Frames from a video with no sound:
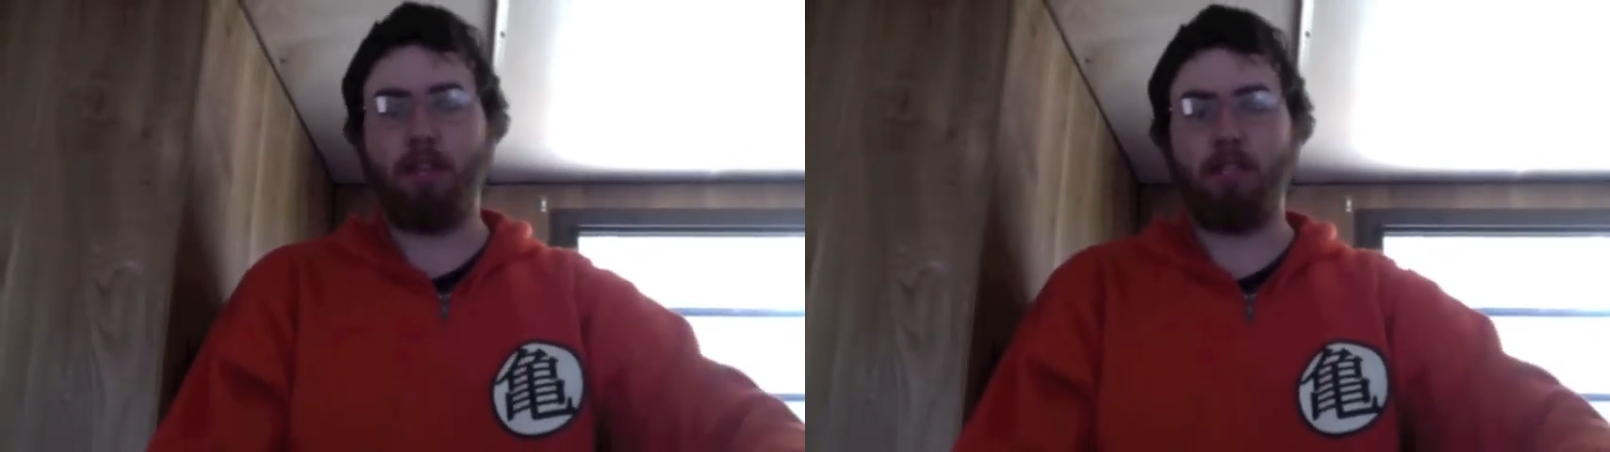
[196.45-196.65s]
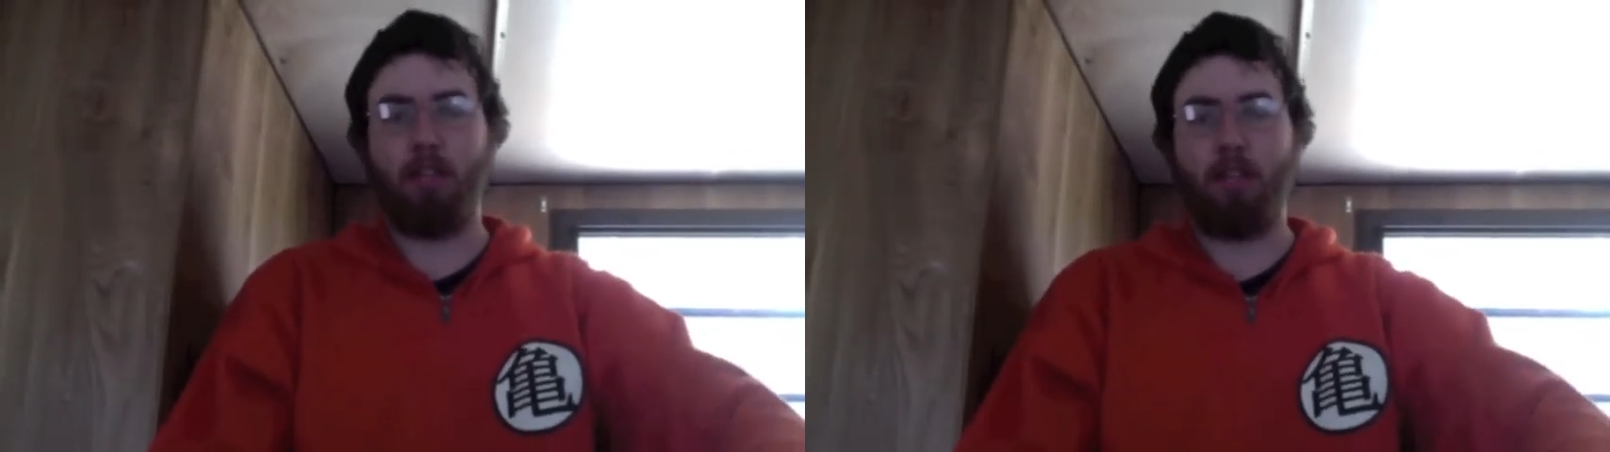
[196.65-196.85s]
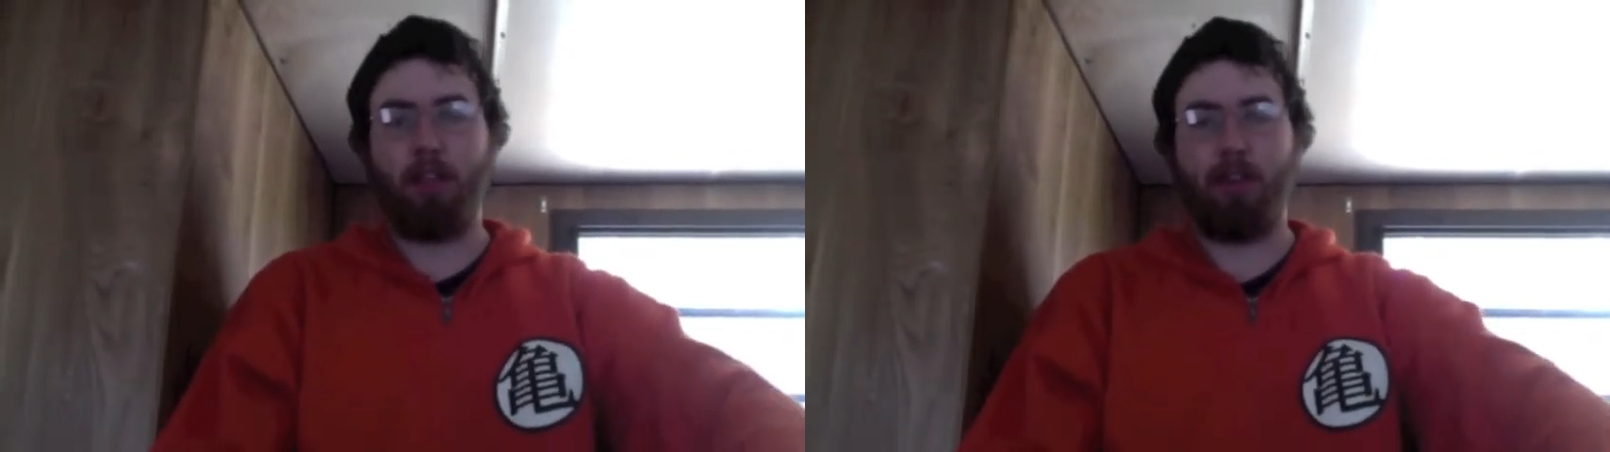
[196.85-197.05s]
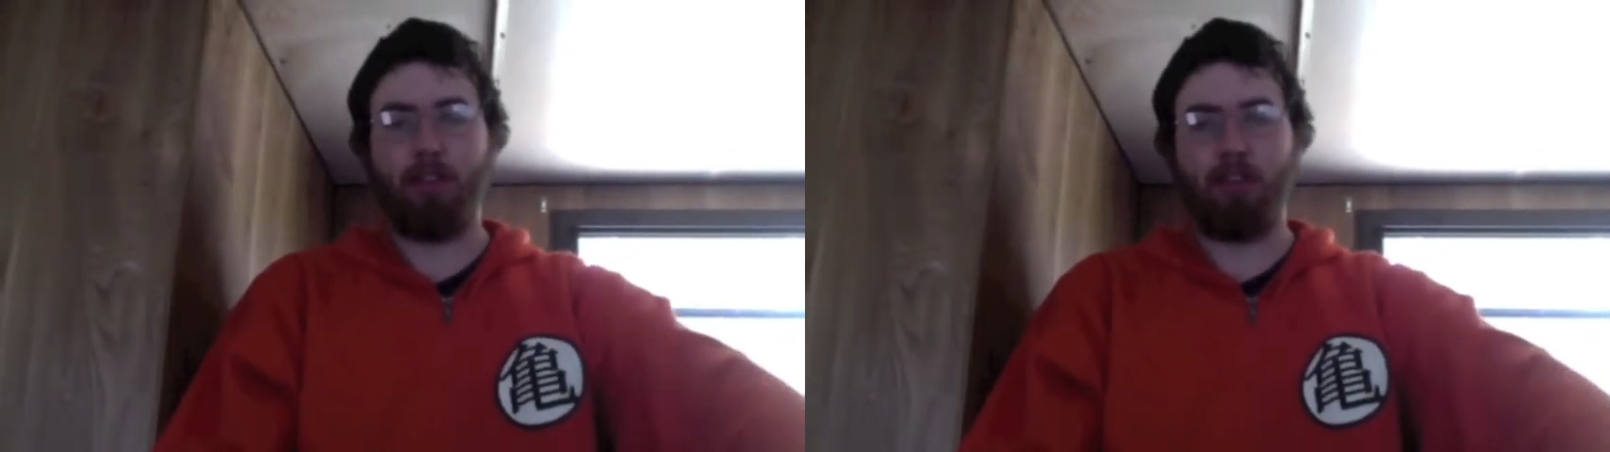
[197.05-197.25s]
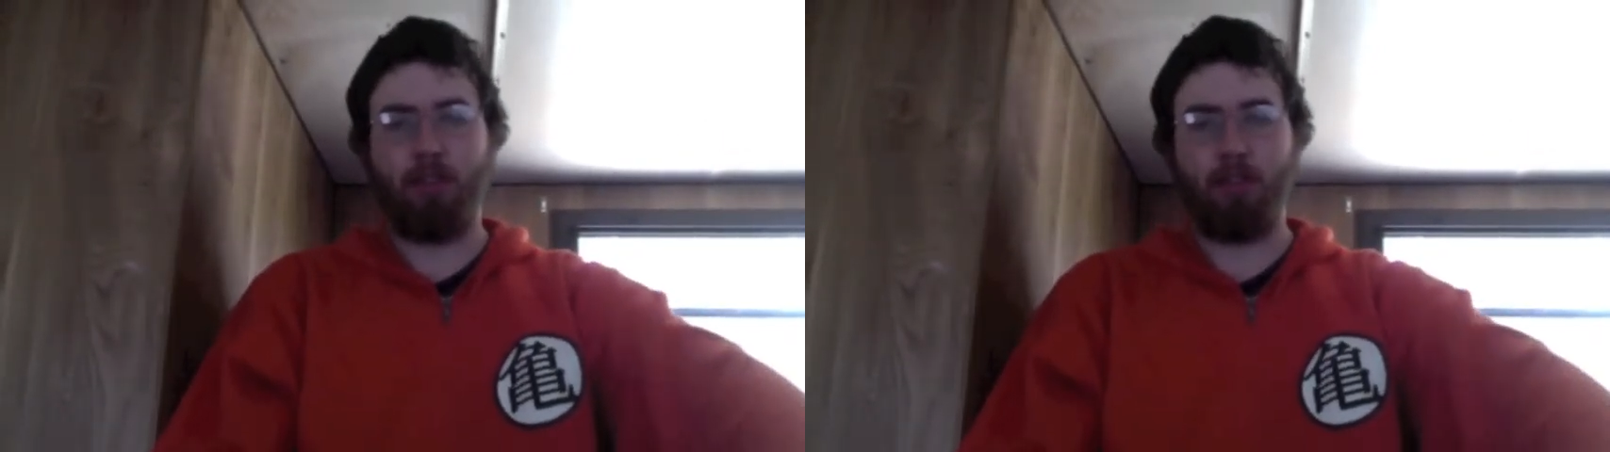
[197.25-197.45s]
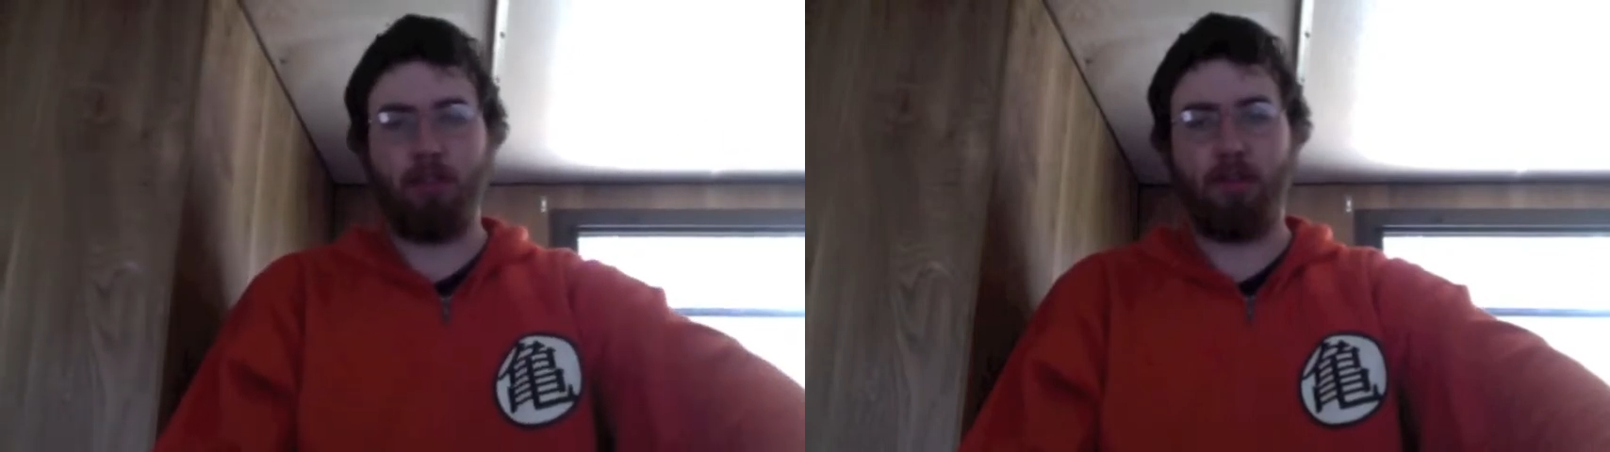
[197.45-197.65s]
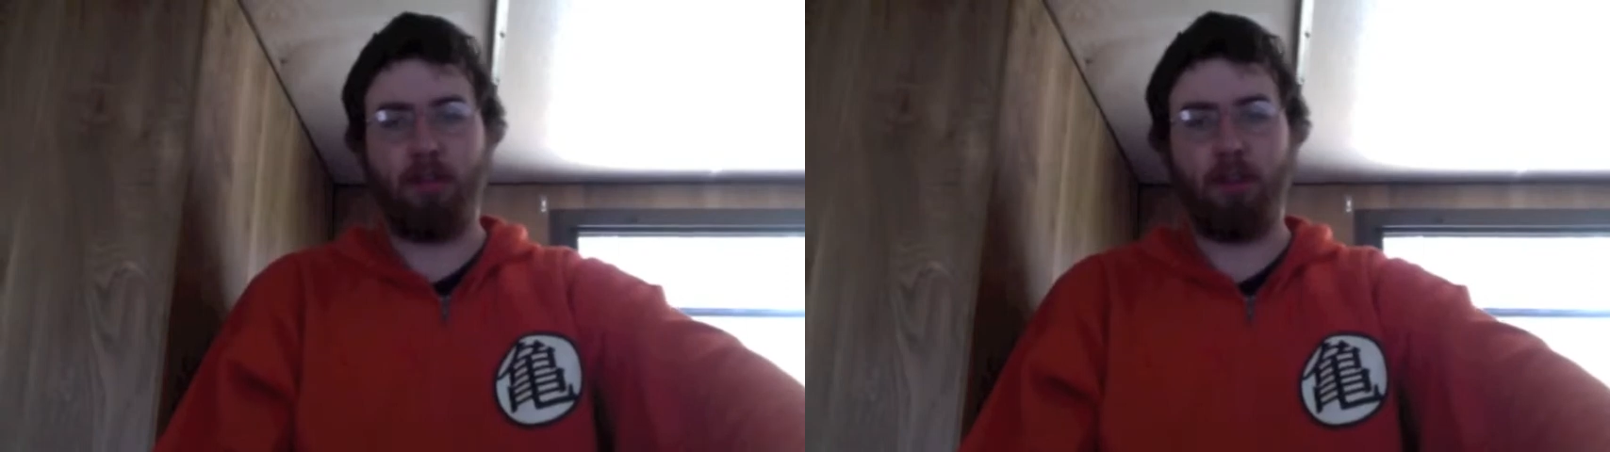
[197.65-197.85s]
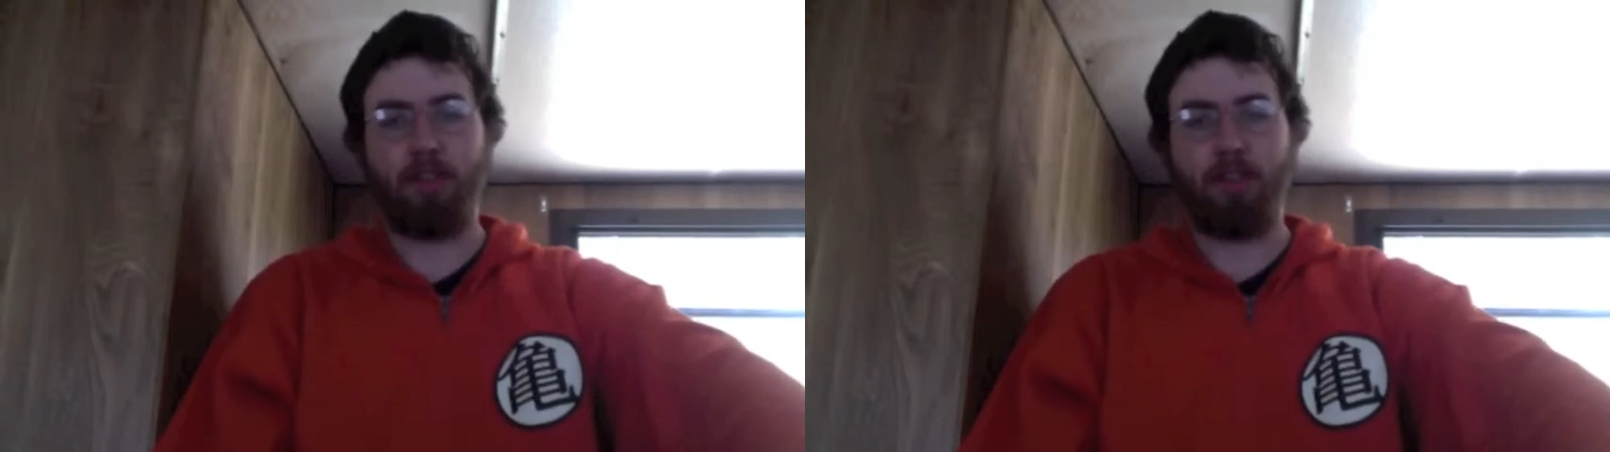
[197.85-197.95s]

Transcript: hilarious lines to Nugget.